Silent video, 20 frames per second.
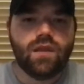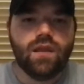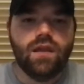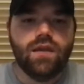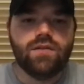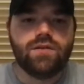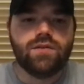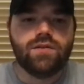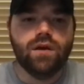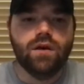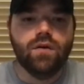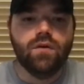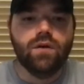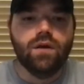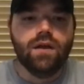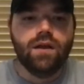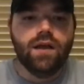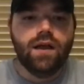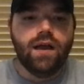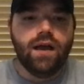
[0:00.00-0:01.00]
And so
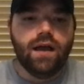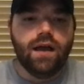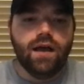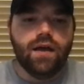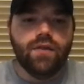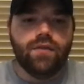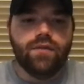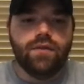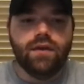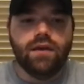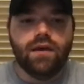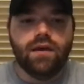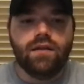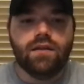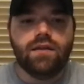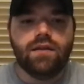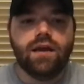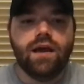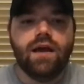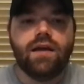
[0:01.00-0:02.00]
the
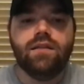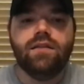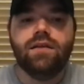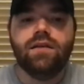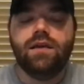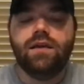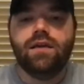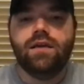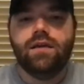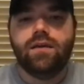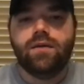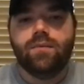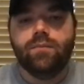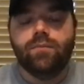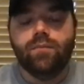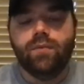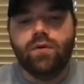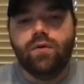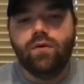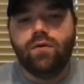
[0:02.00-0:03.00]
ungodly
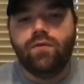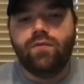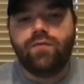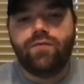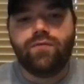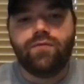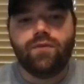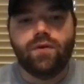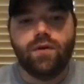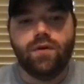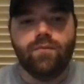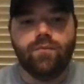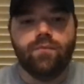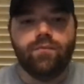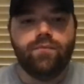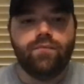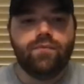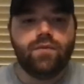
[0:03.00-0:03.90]
move from